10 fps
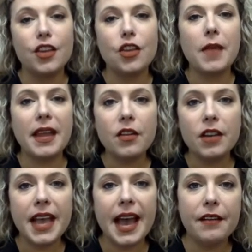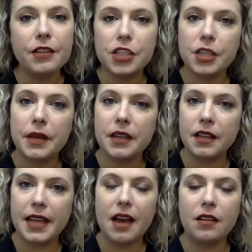You may already have a Gmail
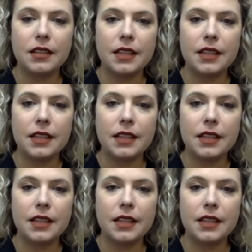account,